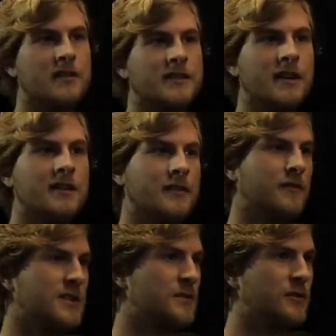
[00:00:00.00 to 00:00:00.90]
is there a
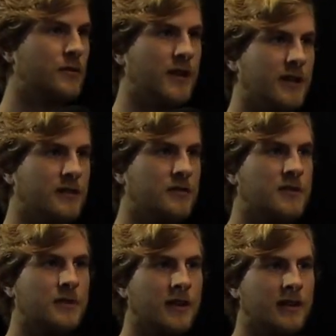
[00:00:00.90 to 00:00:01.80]
difference between
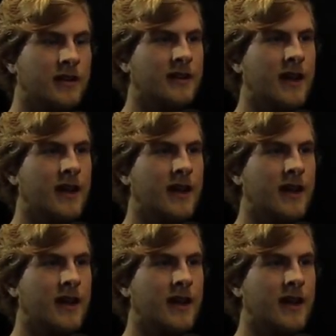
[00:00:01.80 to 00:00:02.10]
two-spirited